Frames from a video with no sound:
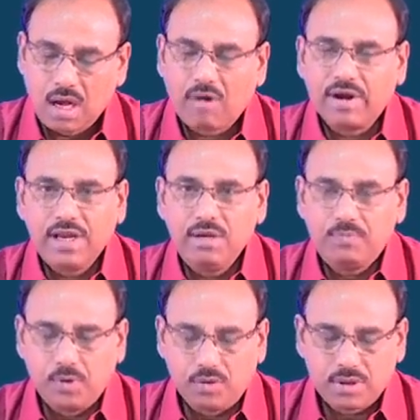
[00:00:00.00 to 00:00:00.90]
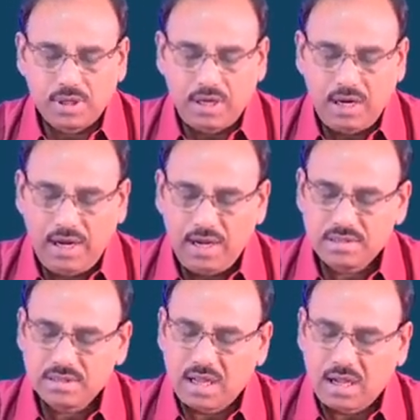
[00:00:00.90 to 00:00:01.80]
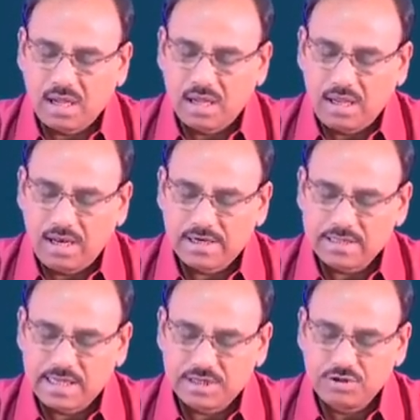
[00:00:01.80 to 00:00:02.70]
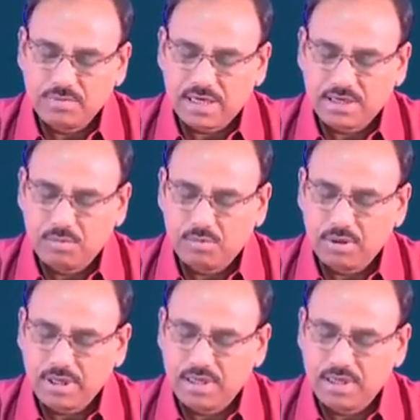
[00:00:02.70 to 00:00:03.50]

our input is, let us assume that input